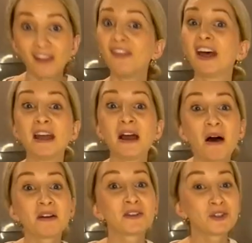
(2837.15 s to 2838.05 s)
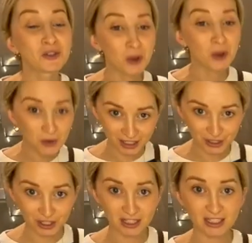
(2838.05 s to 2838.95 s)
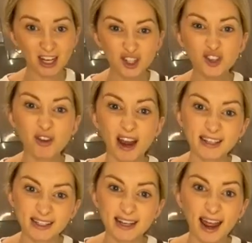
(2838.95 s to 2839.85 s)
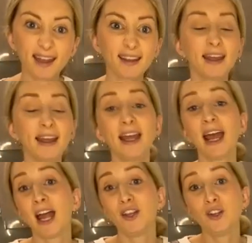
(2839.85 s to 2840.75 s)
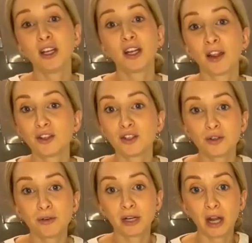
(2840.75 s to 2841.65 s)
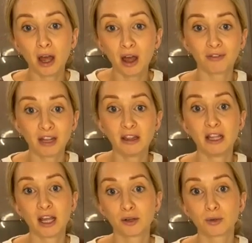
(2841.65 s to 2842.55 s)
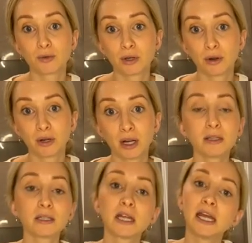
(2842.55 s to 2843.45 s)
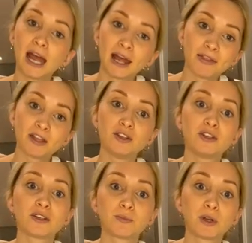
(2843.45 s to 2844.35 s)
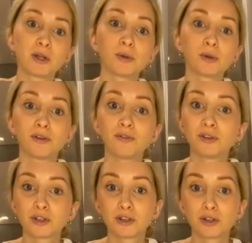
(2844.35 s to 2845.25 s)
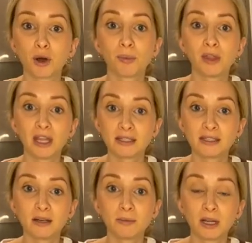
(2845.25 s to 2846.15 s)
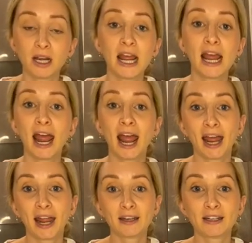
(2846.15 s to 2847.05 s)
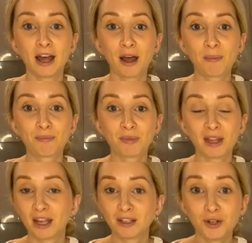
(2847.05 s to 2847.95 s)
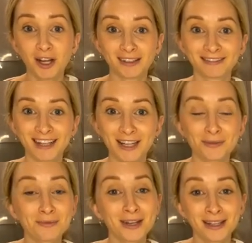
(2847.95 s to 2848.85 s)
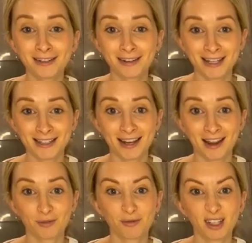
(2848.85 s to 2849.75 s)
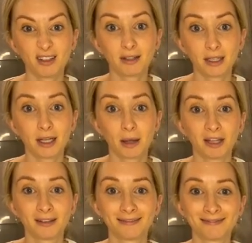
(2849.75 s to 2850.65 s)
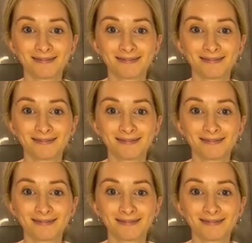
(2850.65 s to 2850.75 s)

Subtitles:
And they are so delicious, such a great snack. And you can cut the sugar in half in the actual donuts and then you just sprinkle over to the top the cinnamon and sugar. It's a really great snack, really, really yummy.